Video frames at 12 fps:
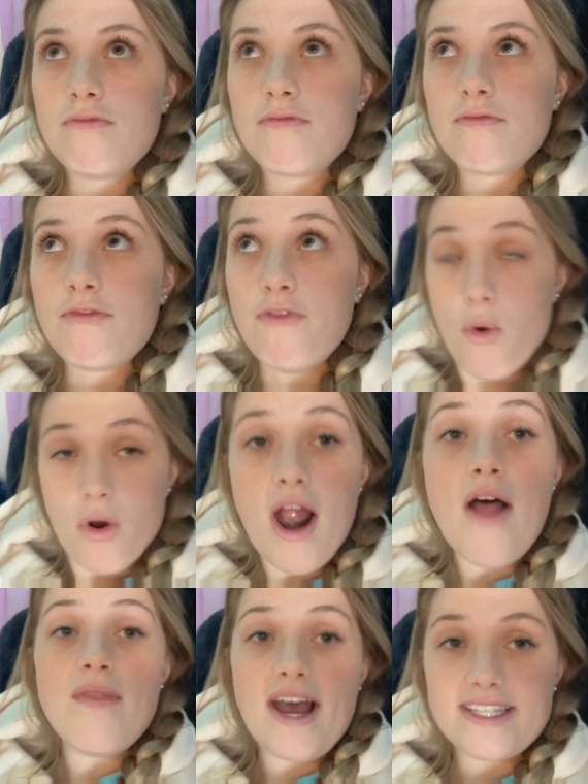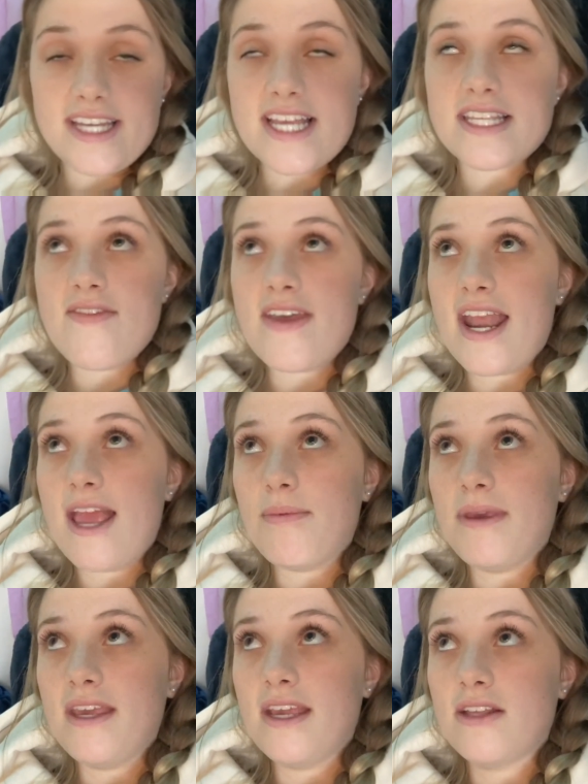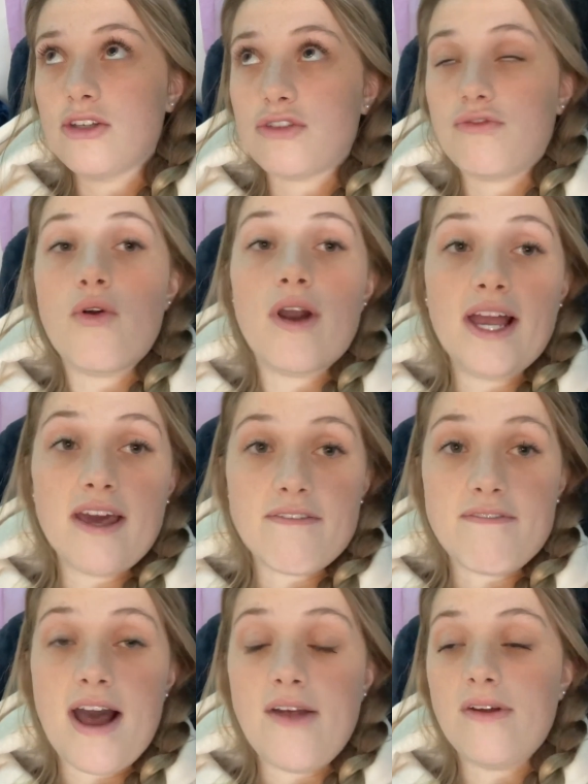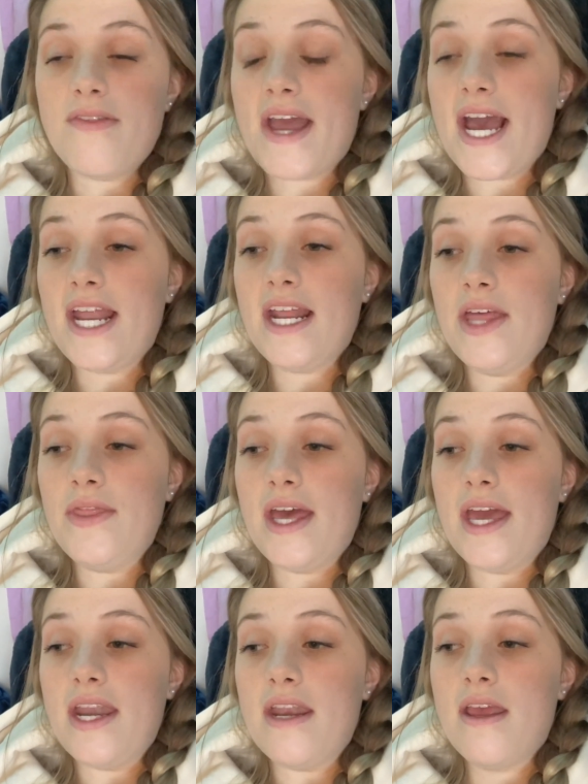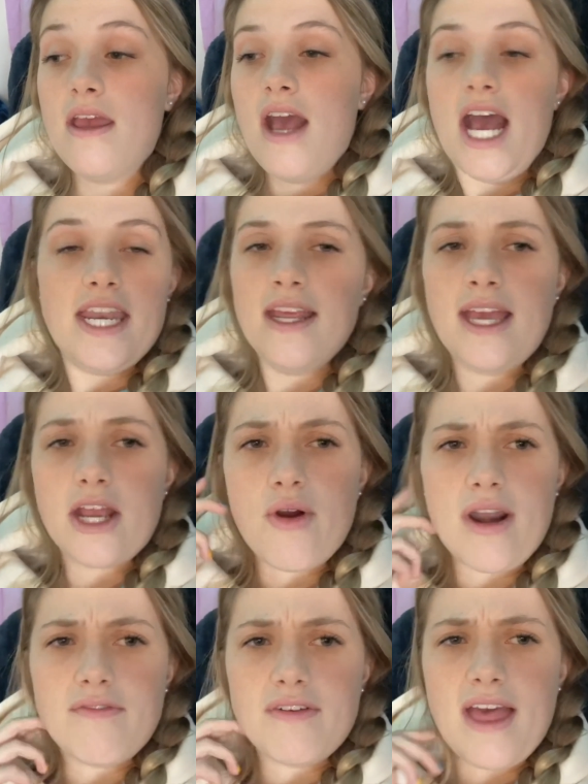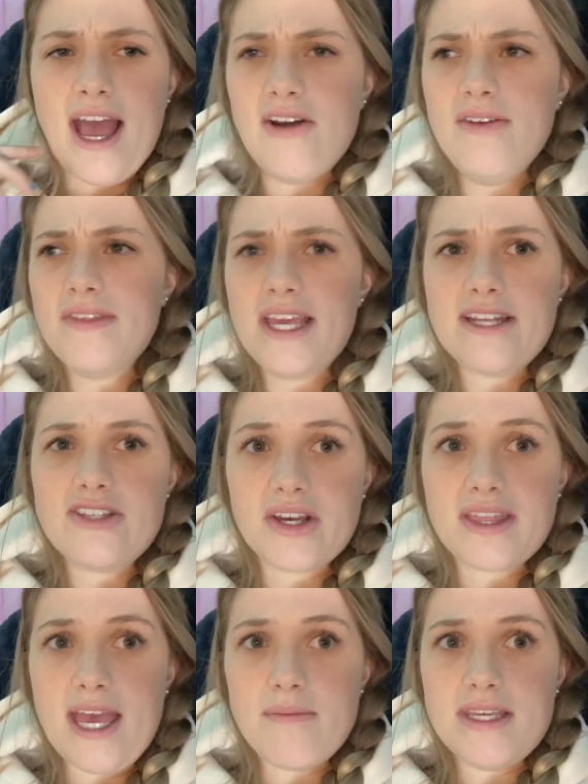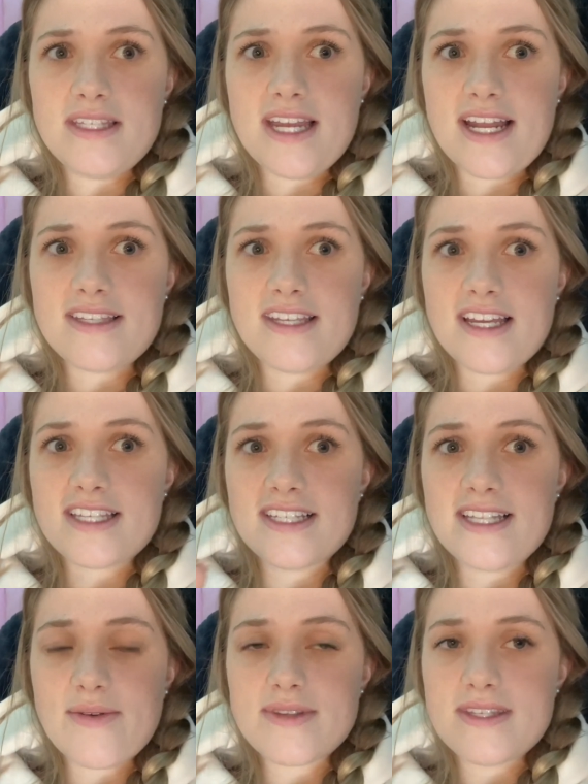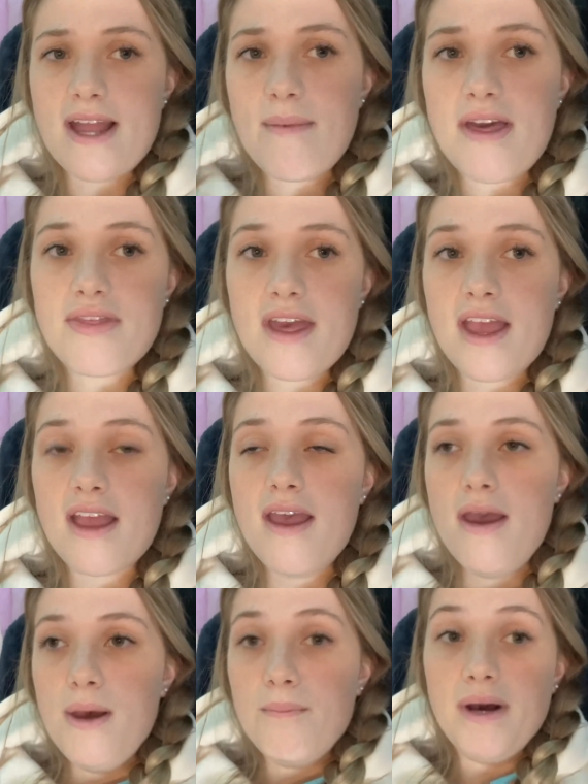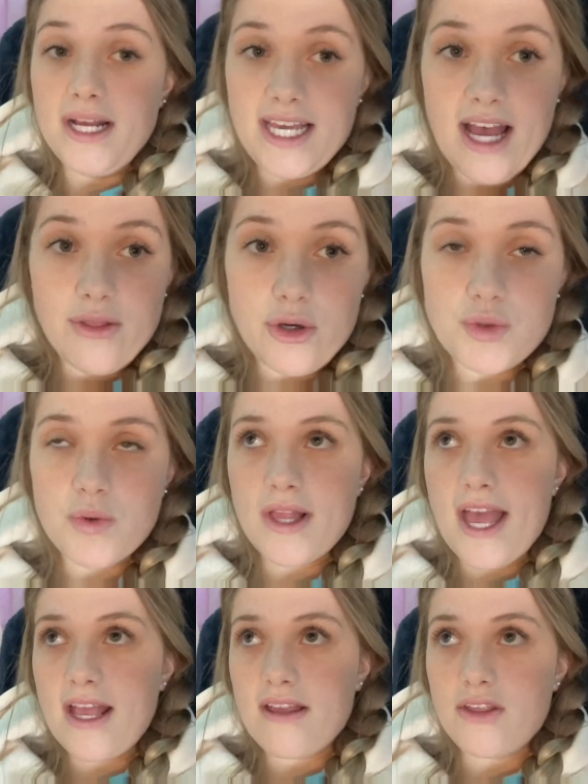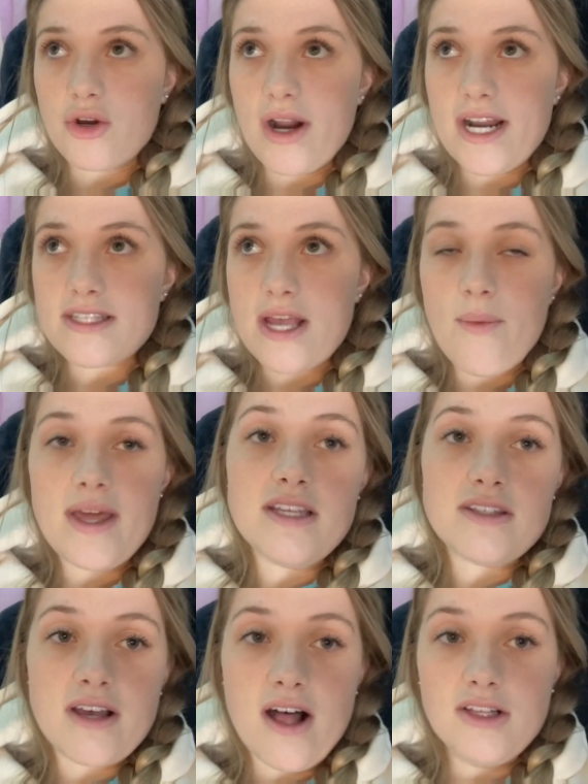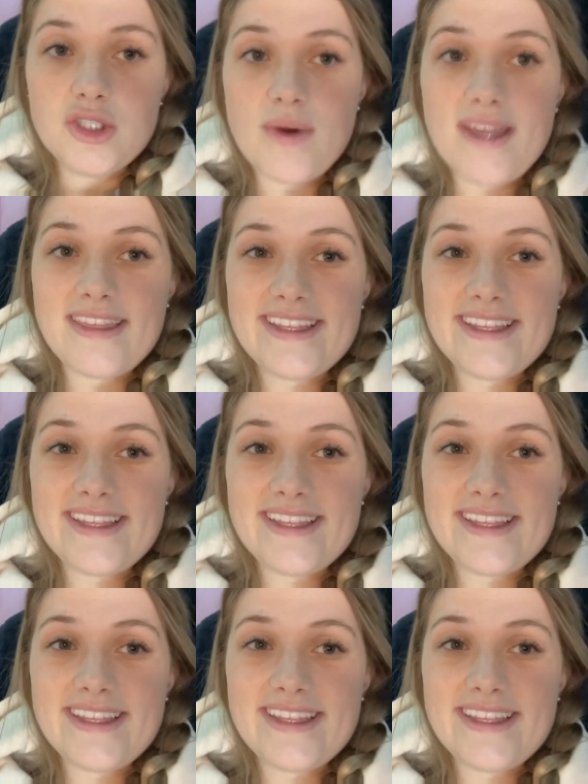4 on that test, and then AP English 4, I got a 5 on that, and then I didn't get credit for that. I don't even think I took the AP stats test, because that was not my thing. But yeah, those were like the credits I went into college with.